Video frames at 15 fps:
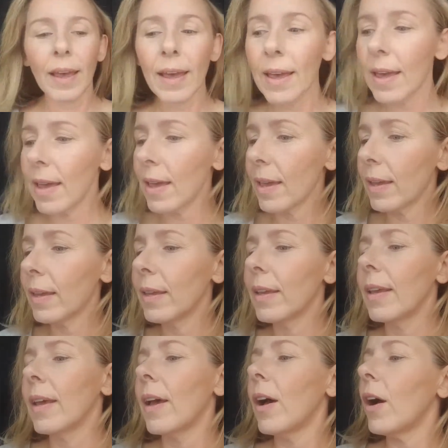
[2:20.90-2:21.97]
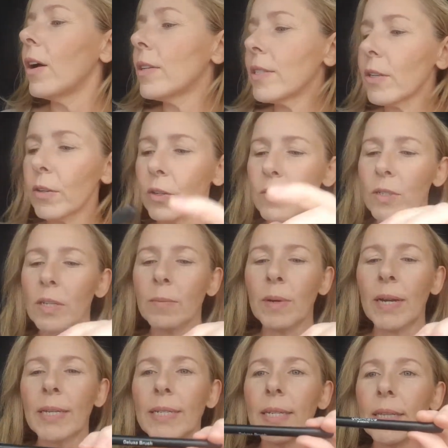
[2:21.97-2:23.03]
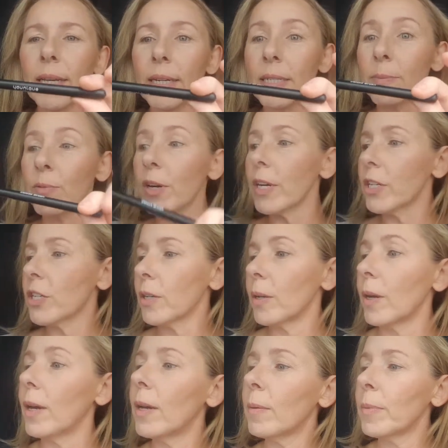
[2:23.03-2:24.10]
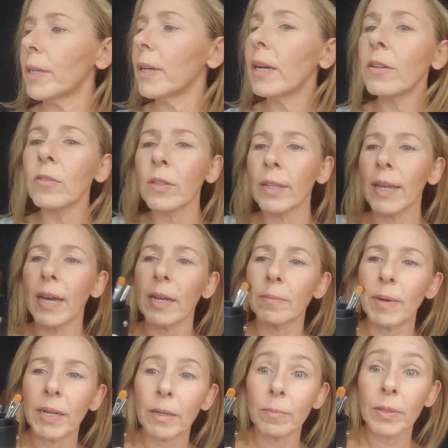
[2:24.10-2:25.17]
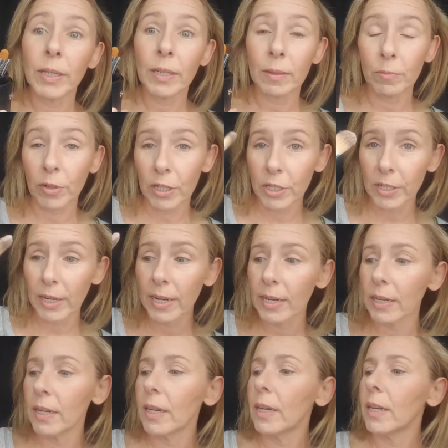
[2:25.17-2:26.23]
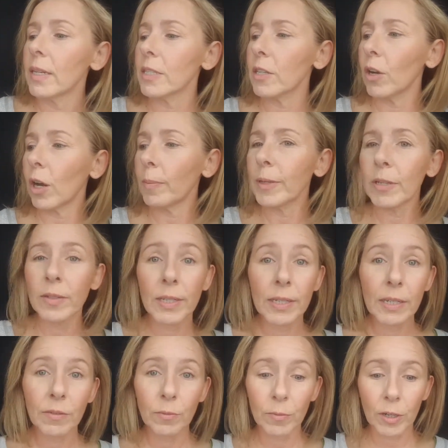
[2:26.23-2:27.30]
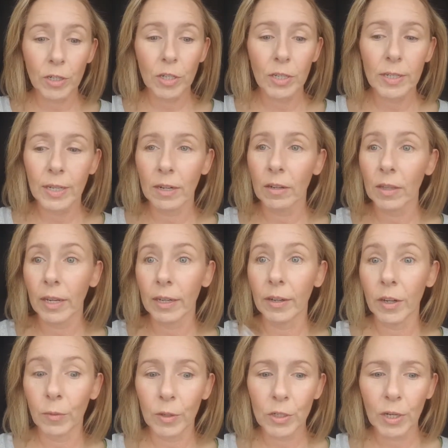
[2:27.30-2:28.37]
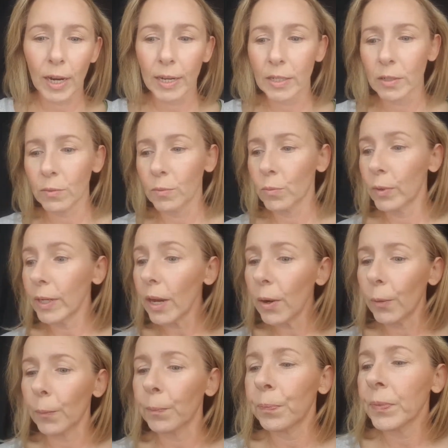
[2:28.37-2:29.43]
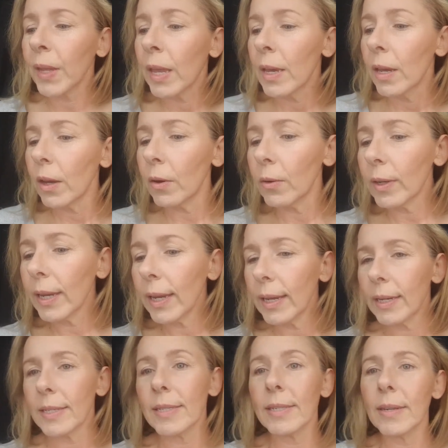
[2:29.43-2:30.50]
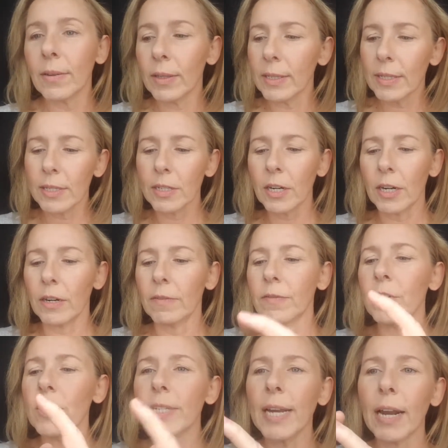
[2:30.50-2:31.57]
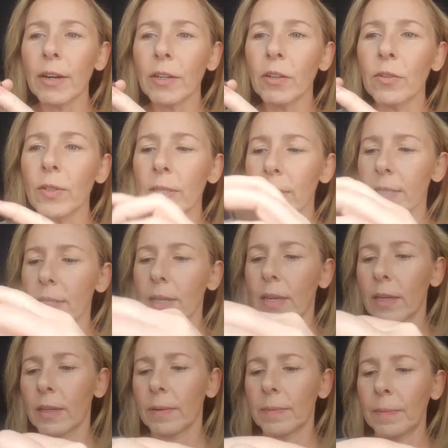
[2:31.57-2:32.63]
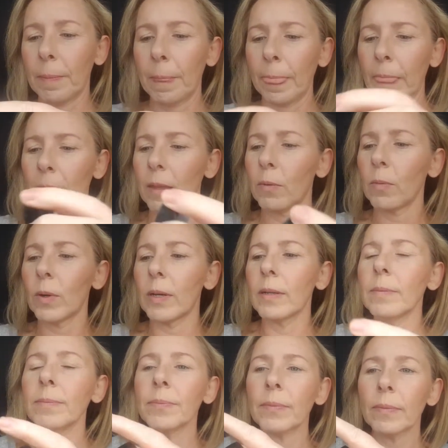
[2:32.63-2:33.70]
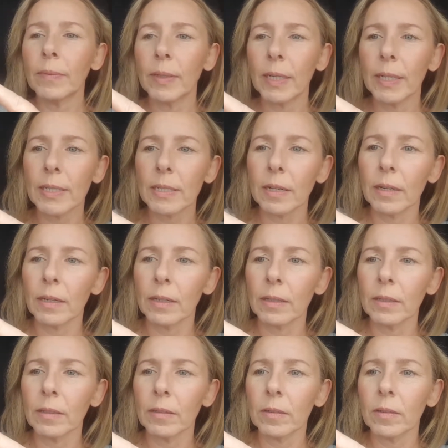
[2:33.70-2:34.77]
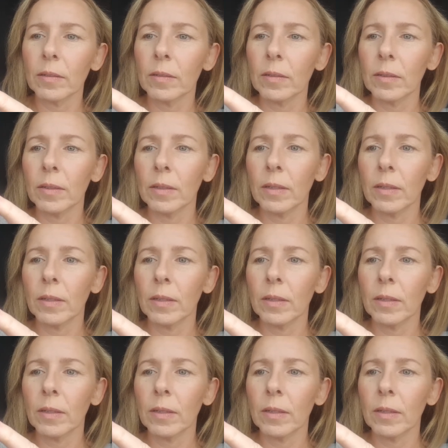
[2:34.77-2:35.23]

Hey! Also using my deluxe brush, but not only that, my complete brush set. So I'll be using different brushes and I'll let you know which as we go. Okay, so let's start. First, how do you use this thing? Well, it's got a little